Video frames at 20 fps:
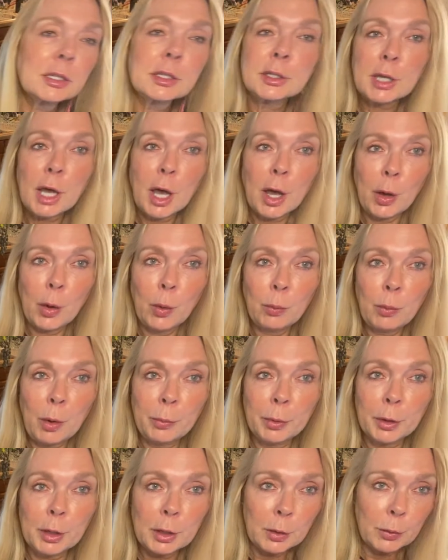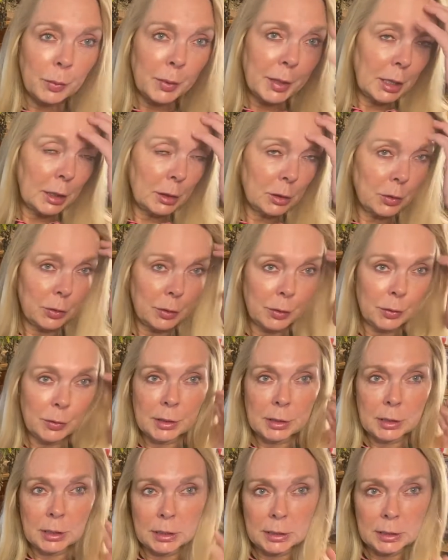So, what we're going to
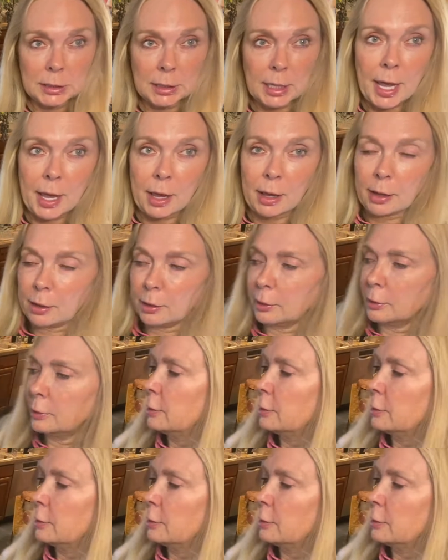reintroduce today